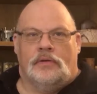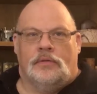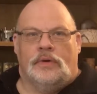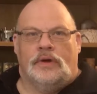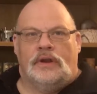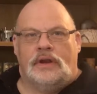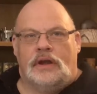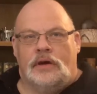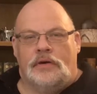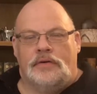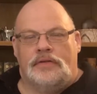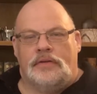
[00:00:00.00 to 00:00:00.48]

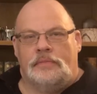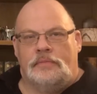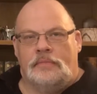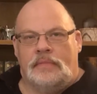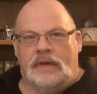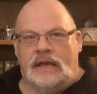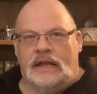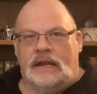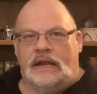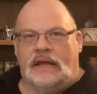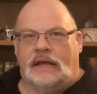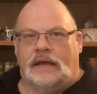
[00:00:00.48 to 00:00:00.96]
We know the
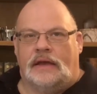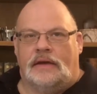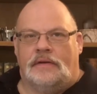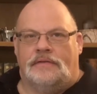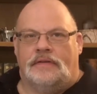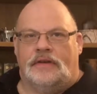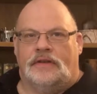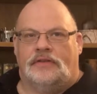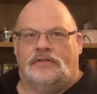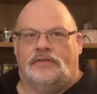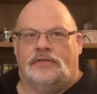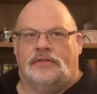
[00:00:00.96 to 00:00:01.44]
meaning
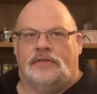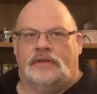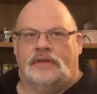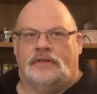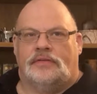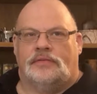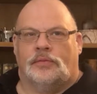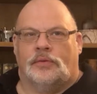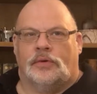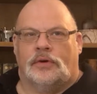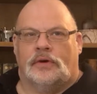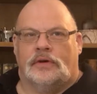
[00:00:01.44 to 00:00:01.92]
of each of
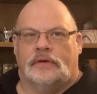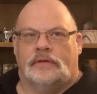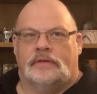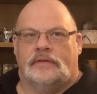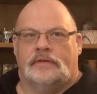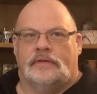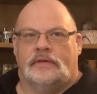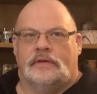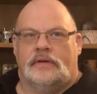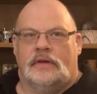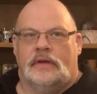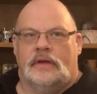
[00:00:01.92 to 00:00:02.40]
these
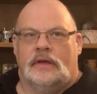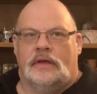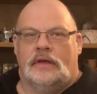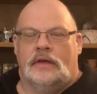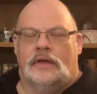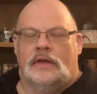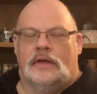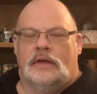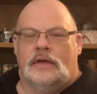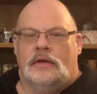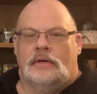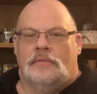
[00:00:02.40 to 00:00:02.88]
words,
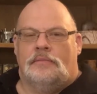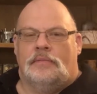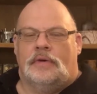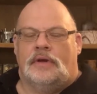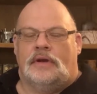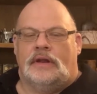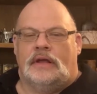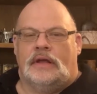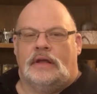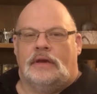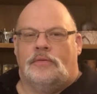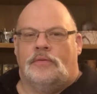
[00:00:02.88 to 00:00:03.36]

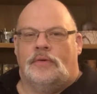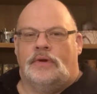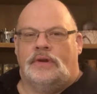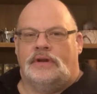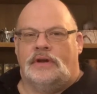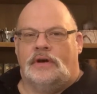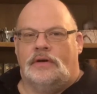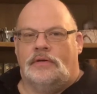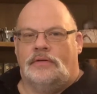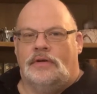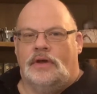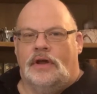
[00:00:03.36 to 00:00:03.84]
but we
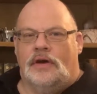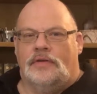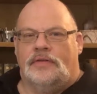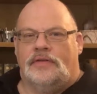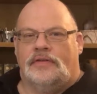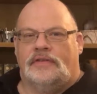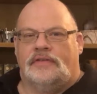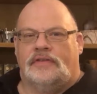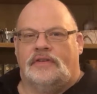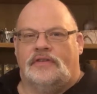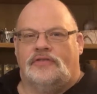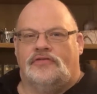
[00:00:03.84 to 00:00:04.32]
don't know
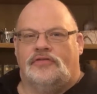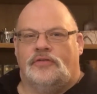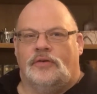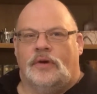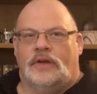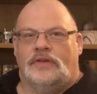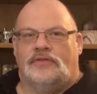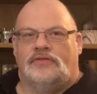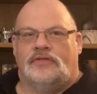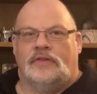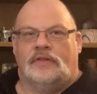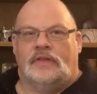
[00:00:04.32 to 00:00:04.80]
the
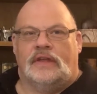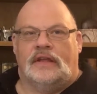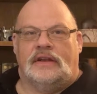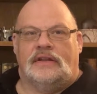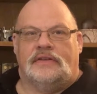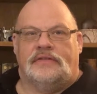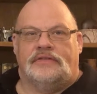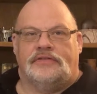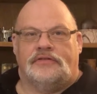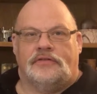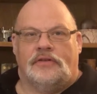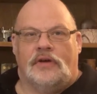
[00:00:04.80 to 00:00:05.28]
situation they
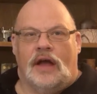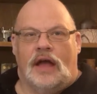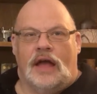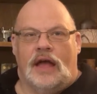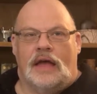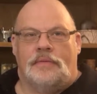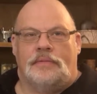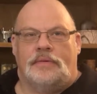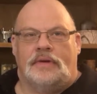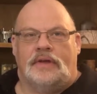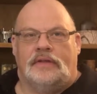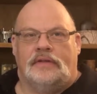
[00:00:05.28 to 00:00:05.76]

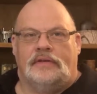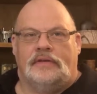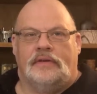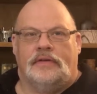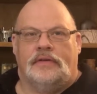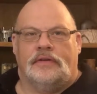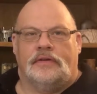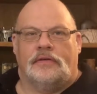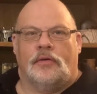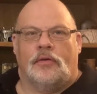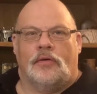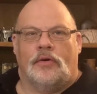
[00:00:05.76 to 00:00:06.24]
describe
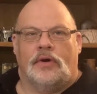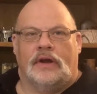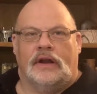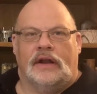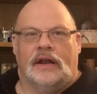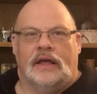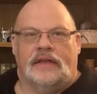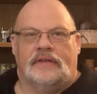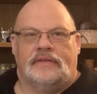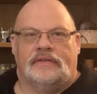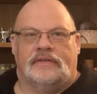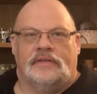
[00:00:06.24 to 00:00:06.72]
until they're
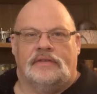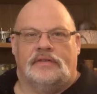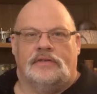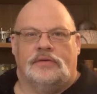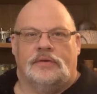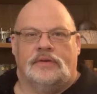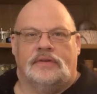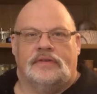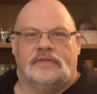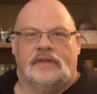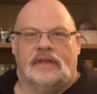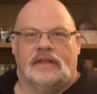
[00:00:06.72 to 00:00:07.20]
organized
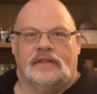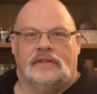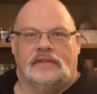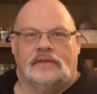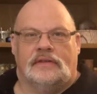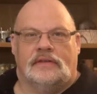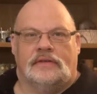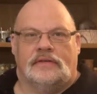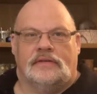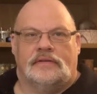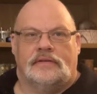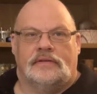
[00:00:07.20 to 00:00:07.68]
into a
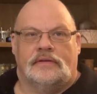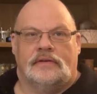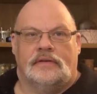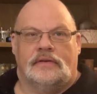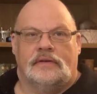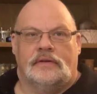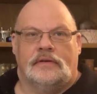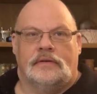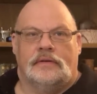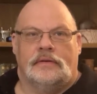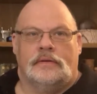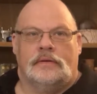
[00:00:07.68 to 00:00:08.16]
sentence.
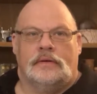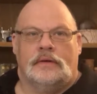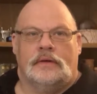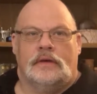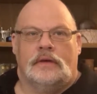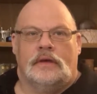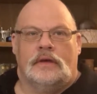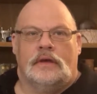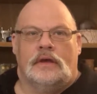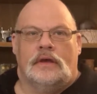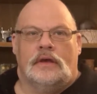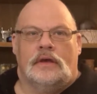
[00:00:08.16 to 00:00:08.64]

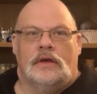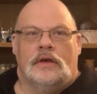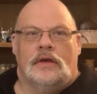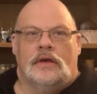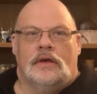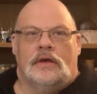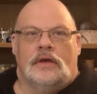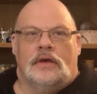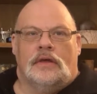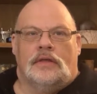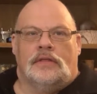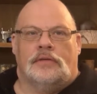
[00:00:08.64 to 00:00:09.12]

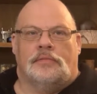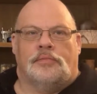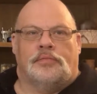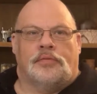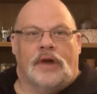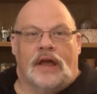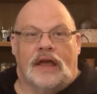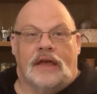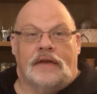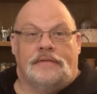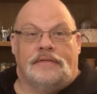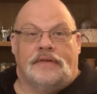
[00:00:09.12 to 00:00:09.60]
The
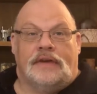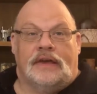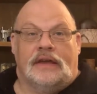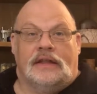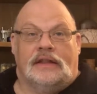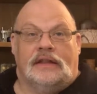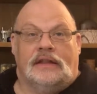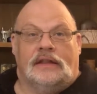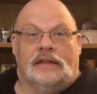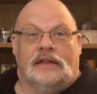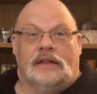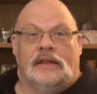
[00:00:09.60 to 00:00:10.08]
brave
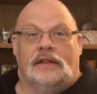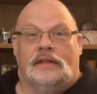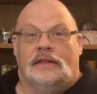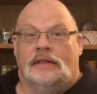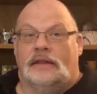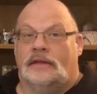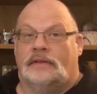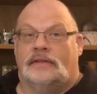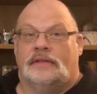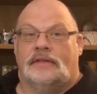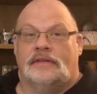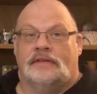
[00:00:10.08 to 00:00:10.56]
kitten
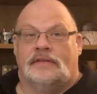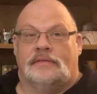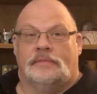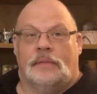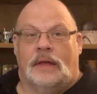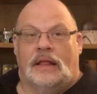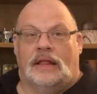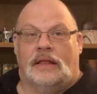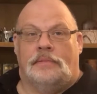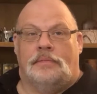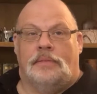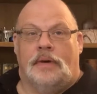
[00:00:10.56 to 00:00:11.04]
licked the
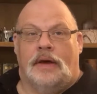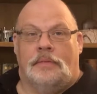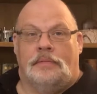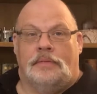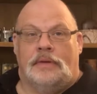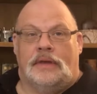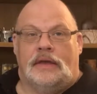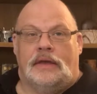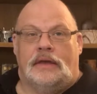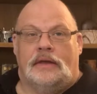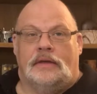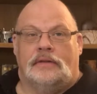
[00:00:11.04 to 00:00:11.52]
smelly
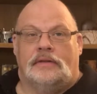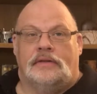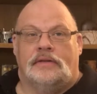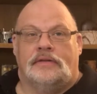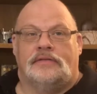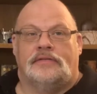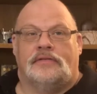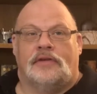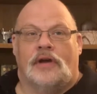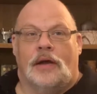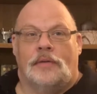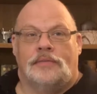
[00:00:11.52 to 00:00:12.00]
puppy
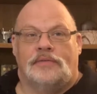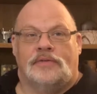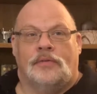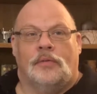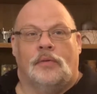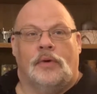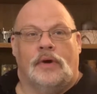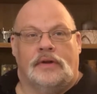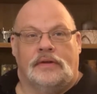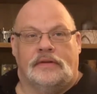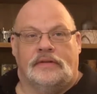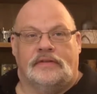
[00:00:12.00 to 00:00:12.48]
describes
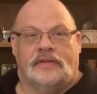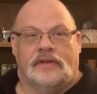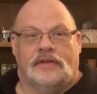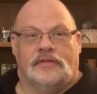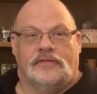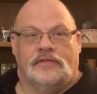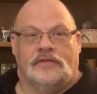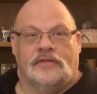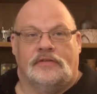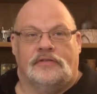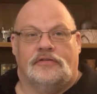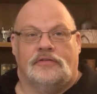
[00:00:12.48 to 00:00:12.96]
one
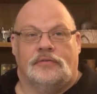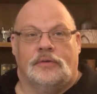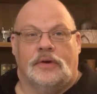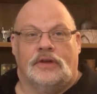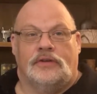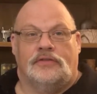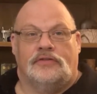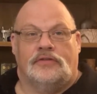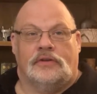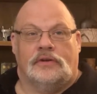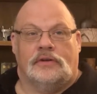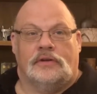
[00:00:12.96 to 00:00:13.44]
such
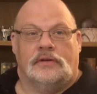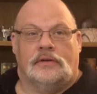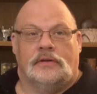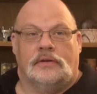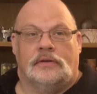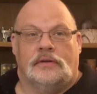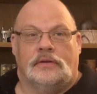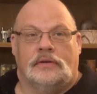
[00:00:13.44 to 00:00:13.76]
situation.